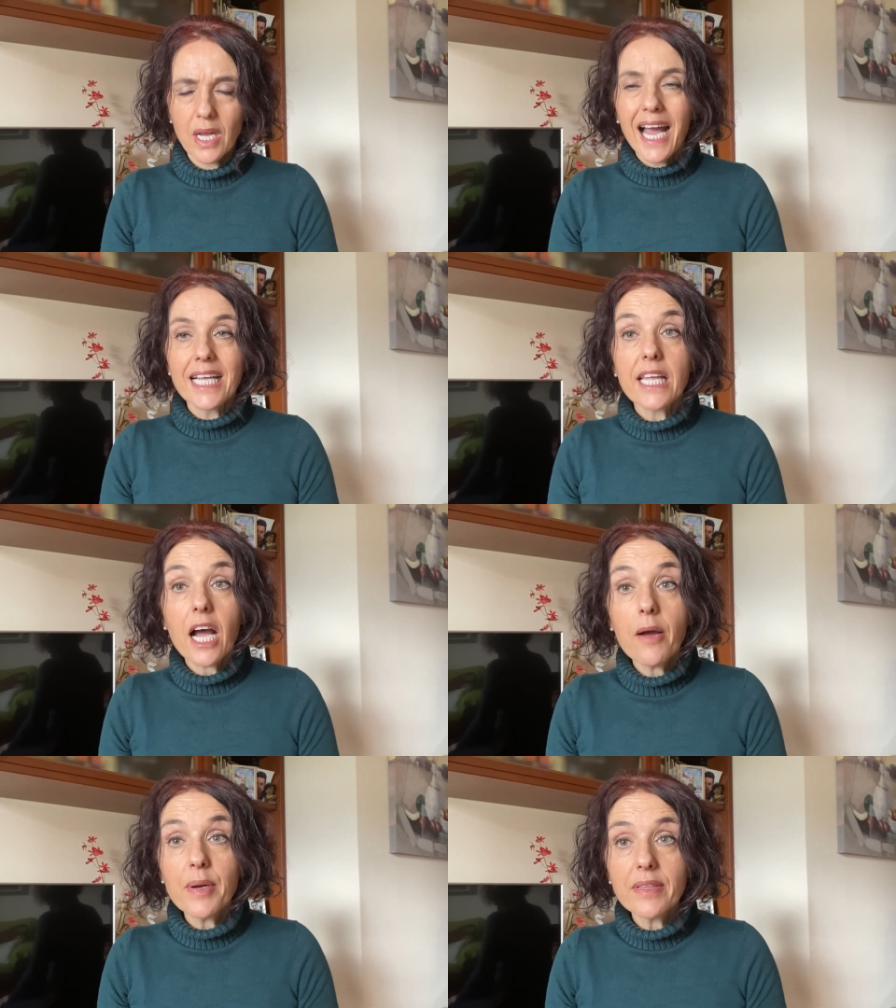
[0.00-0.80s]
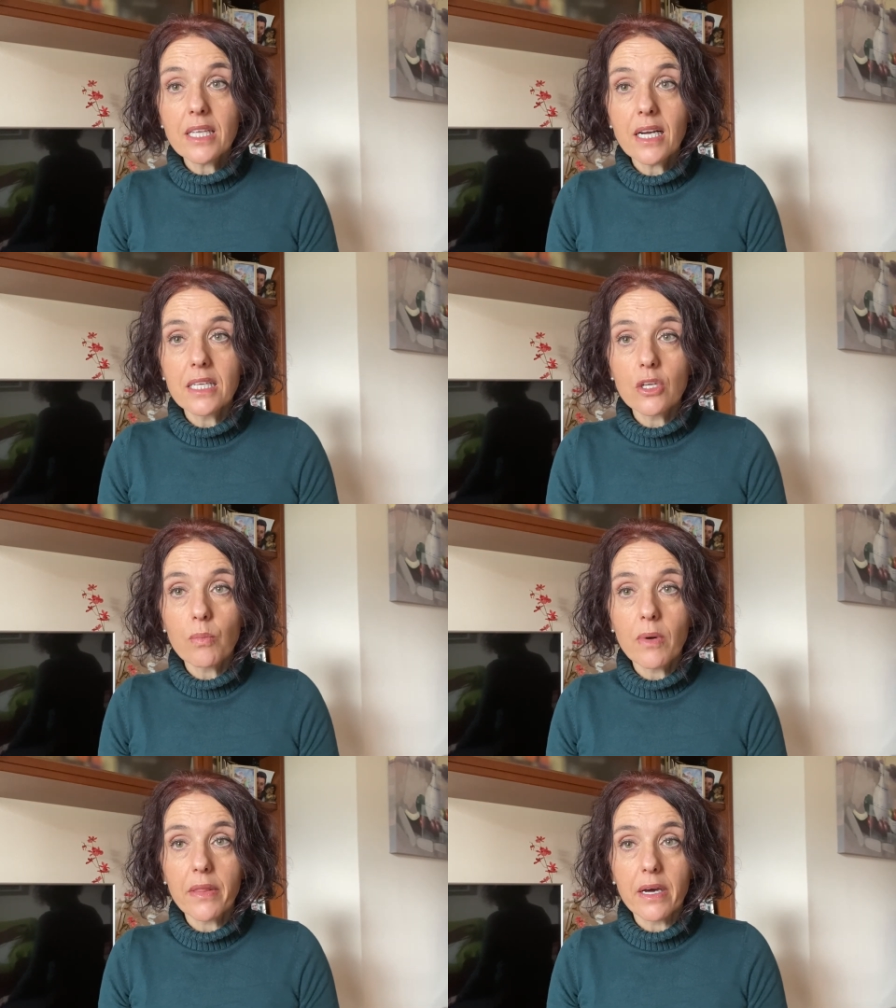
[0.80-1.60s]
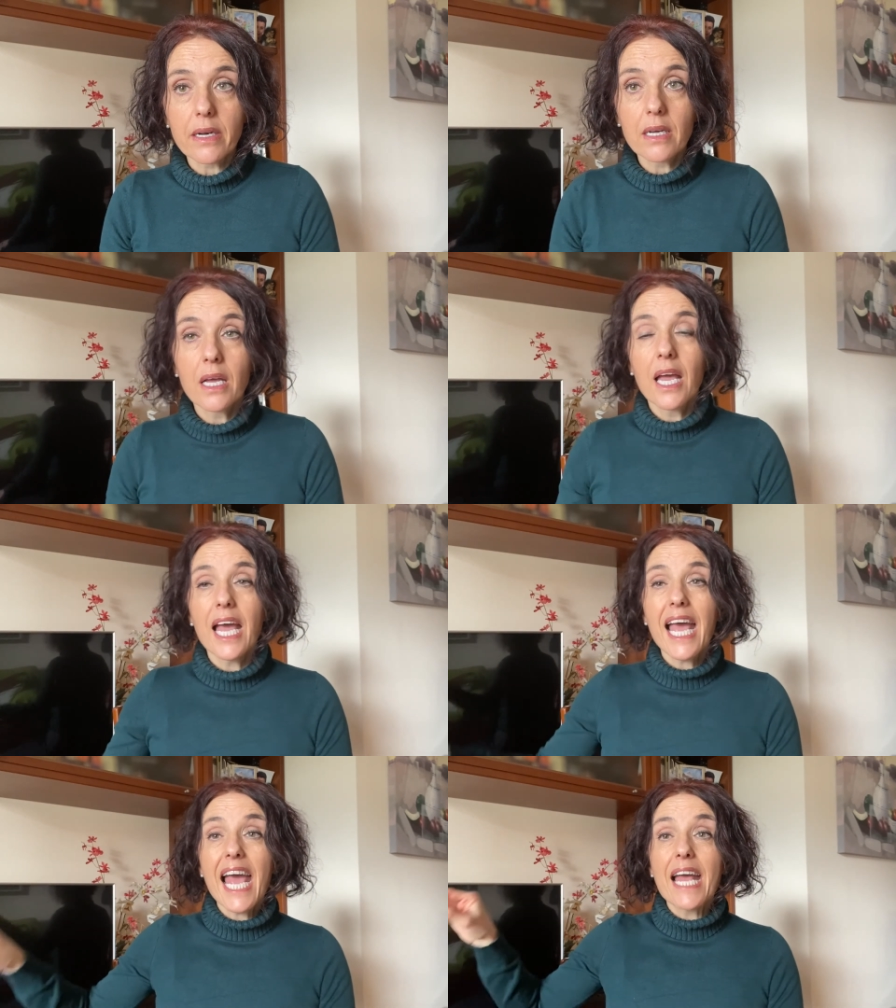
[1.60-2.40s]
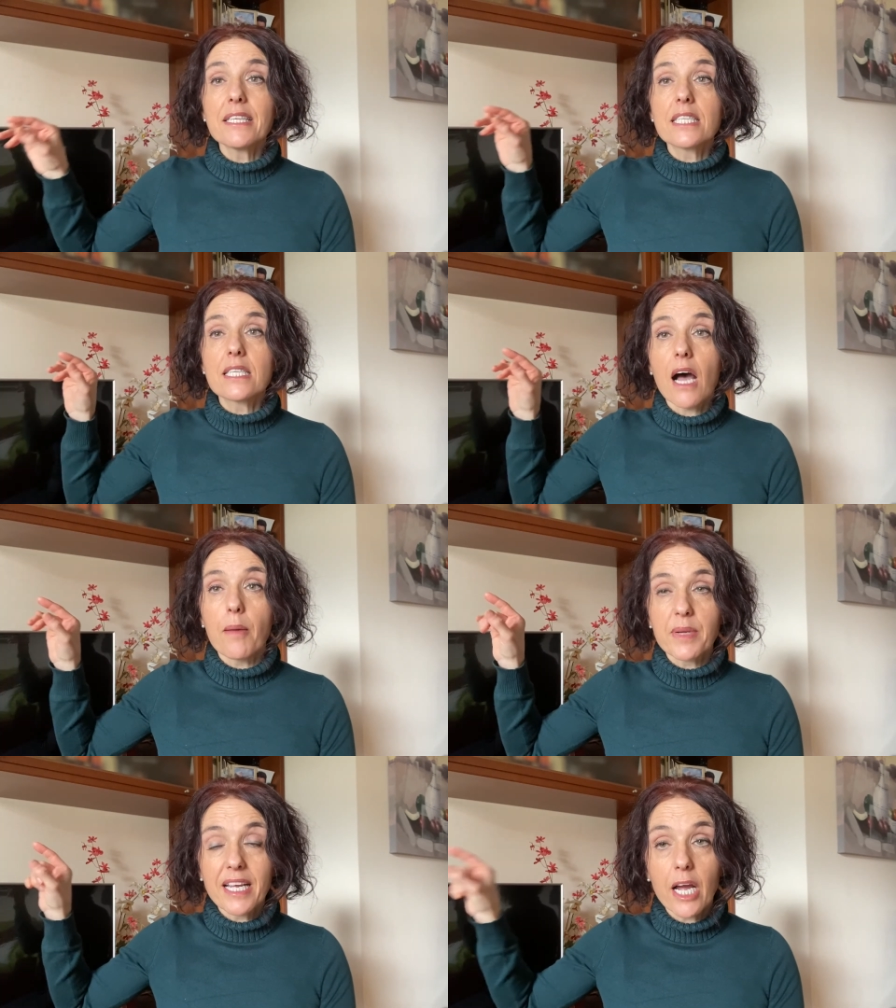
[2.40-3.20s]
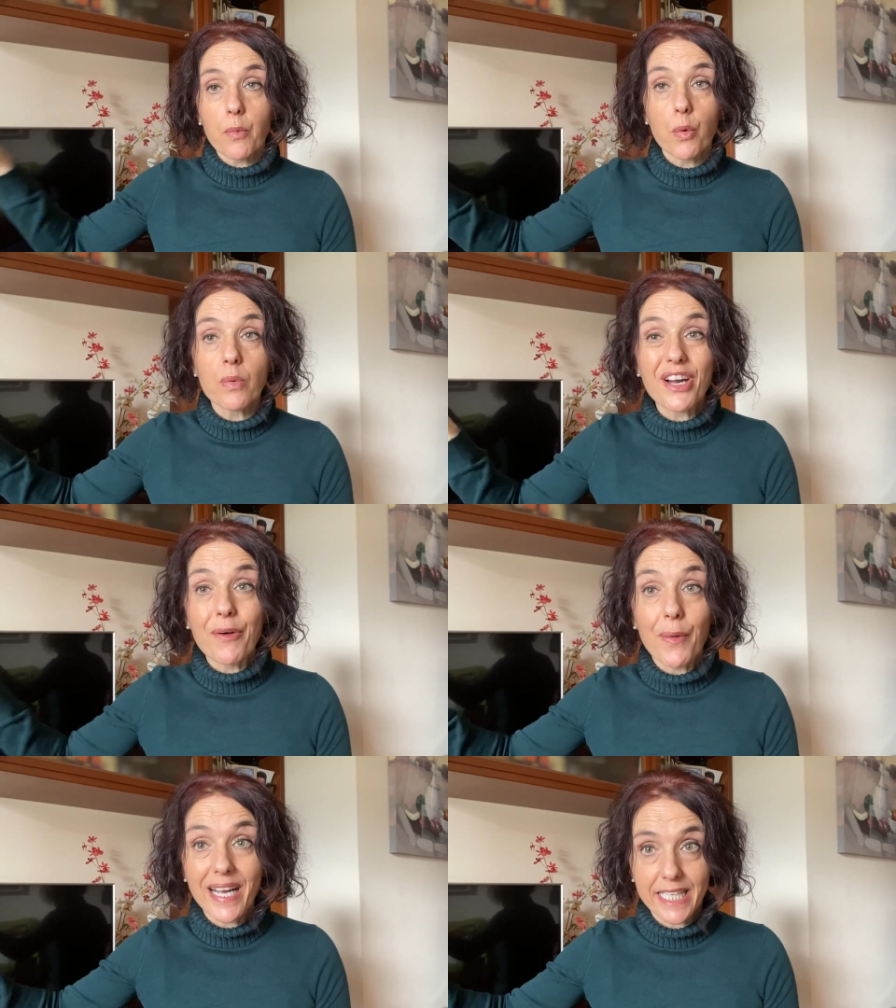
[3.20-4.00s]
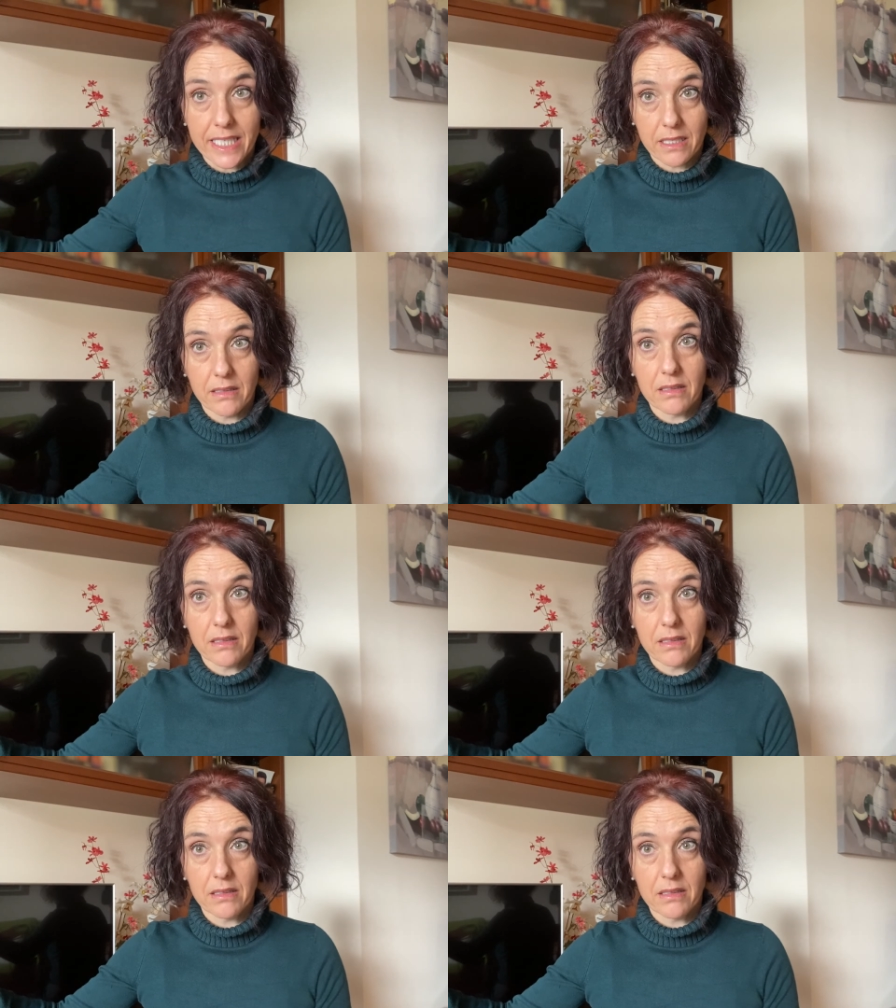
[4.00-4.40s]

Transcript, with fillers: And every time your mother ends up in her room crying.